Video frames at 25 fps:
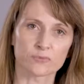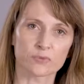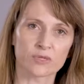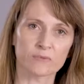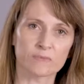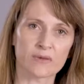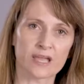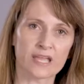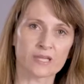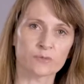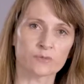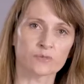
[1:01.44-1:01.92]
we
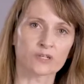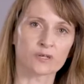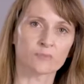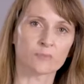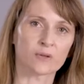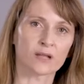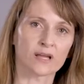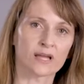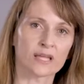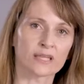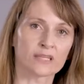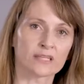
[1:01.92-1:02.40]
made when
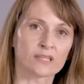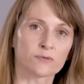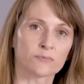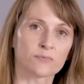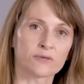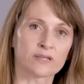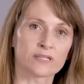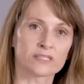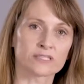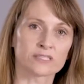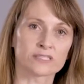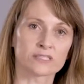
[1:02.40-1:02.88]
applying the
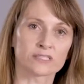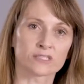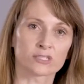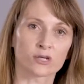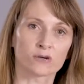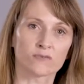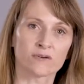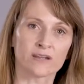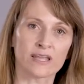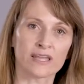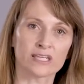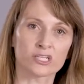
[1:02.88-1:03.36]
Pearson's
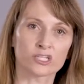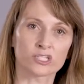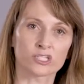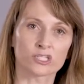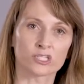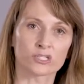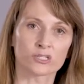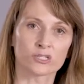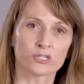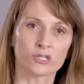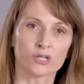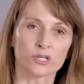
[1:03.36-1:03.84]

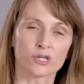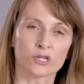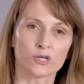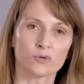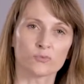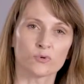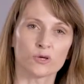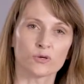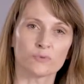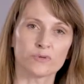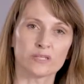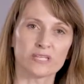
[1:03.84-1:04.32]
correlation,
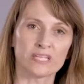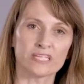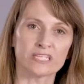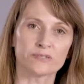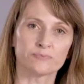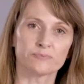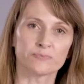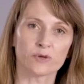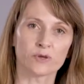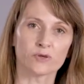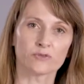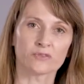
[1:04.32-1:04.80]
where we
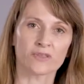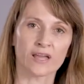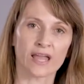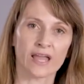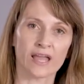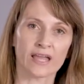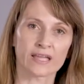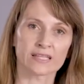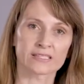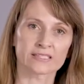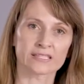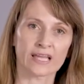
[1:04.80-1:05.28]
needed both
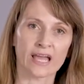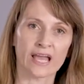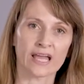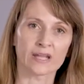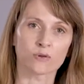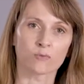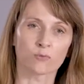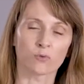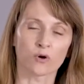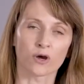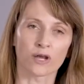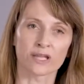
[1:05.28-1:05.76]
x
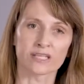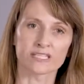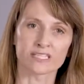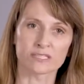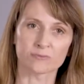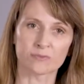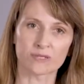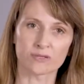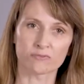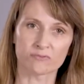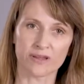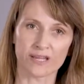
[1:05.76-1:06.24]
and y to
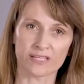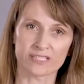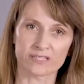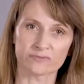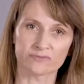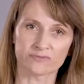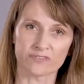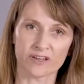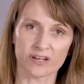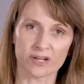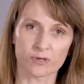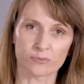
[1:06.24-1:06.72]
be random
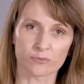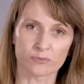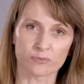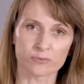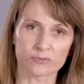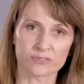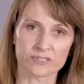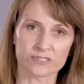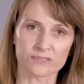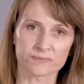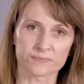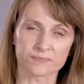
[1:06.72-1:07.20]

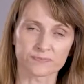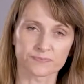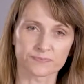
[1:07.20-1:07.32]
variables.